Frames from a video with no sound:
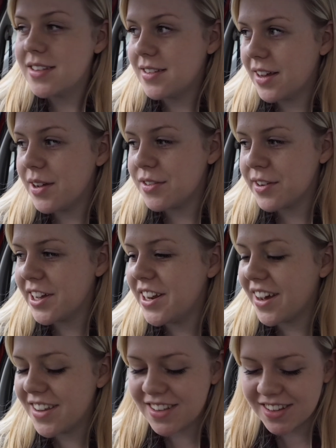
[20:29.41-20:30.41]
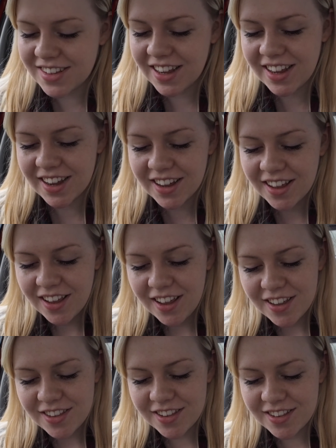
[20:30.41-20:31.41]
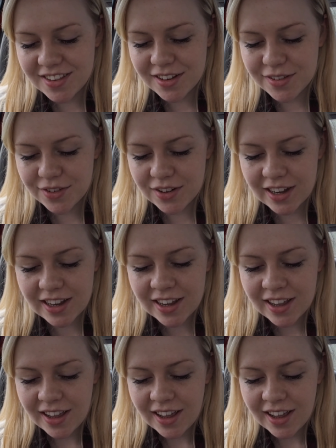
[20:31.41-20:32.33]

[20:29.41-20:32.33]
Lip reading: so it was really nice to see her. She's so funny.